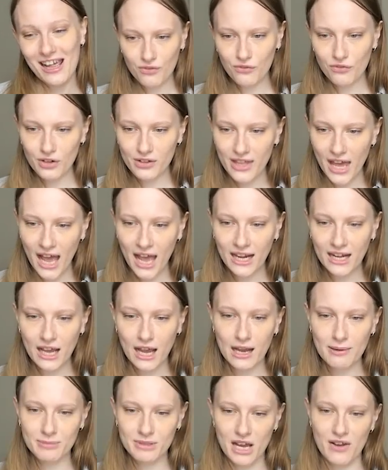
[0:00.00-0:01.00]
For that,
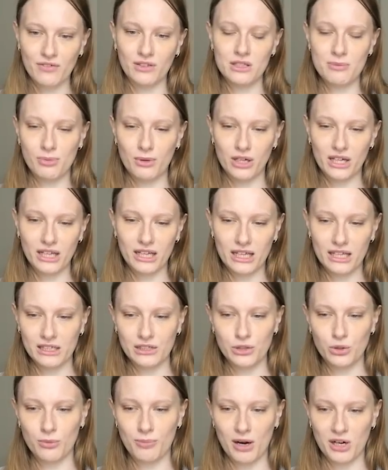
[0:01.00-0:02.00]
I'm definitely putting it
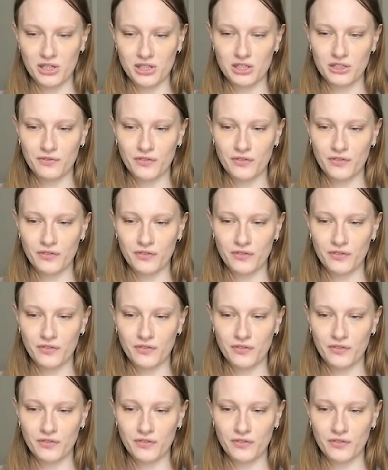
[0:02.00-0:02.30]
into a parsonage